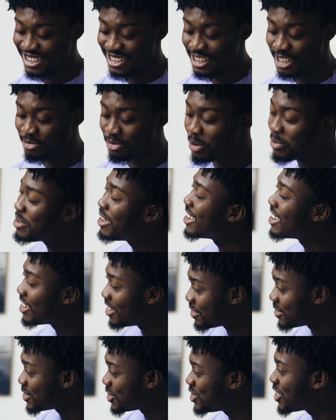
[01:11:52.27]
They brought me a
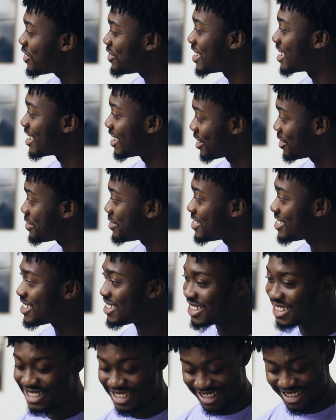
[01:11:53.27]
gift. Do you have a
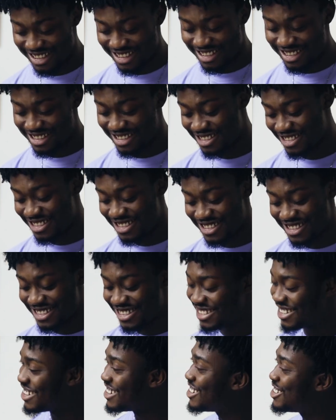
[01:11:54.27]
gift? Do
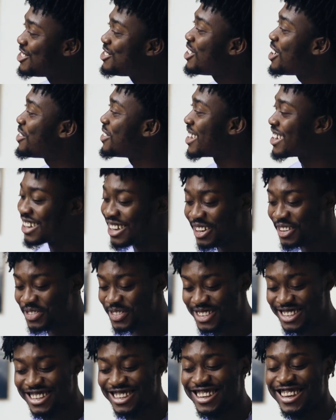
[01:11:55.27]
you have a
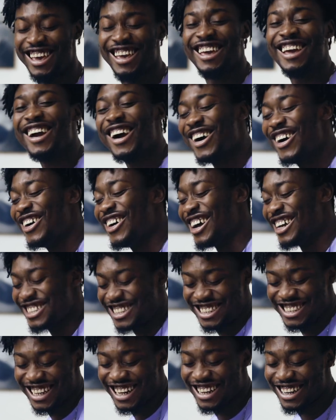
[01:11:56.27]
gift? All right,
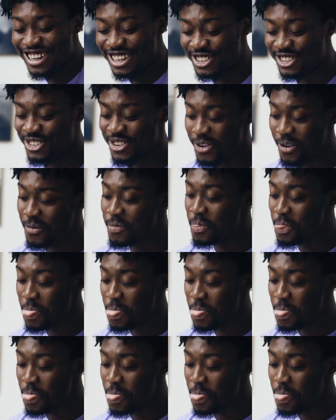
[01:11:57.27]
Charlie, let's roll.